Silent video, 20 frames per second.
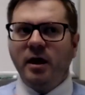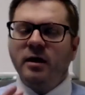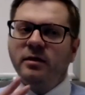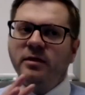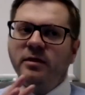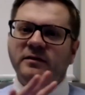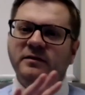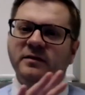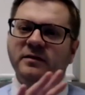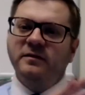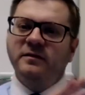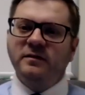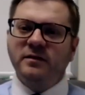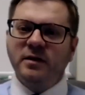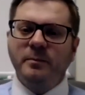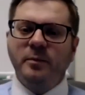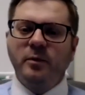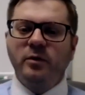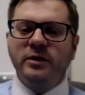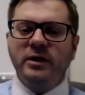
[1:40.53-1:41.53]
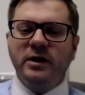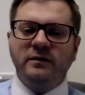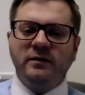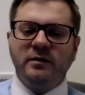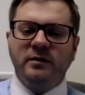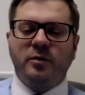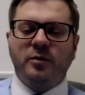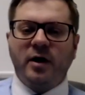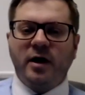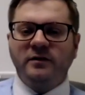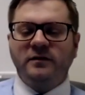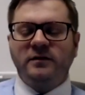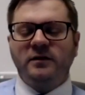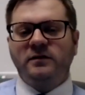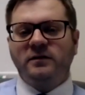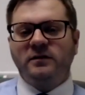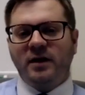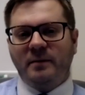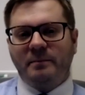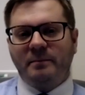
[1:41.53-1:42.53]
that's a simple and easy process
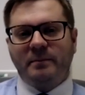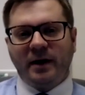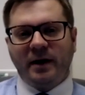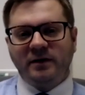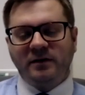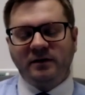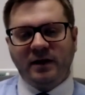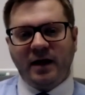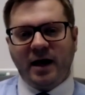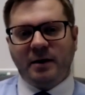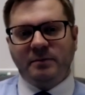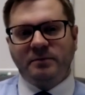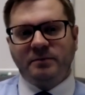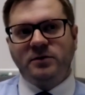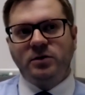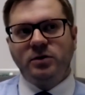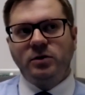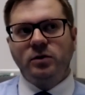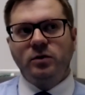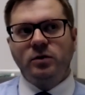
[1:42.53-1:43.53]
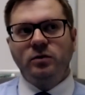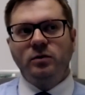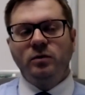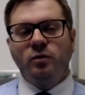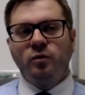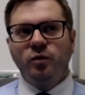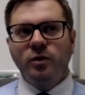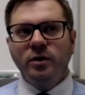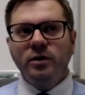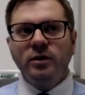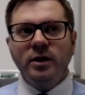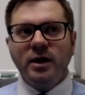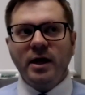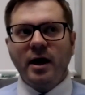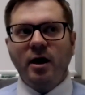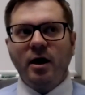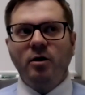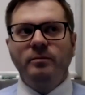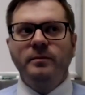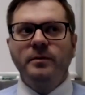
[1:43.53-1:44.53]
step by step to really
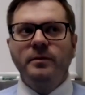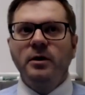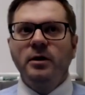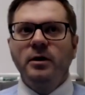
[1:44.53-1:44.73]
help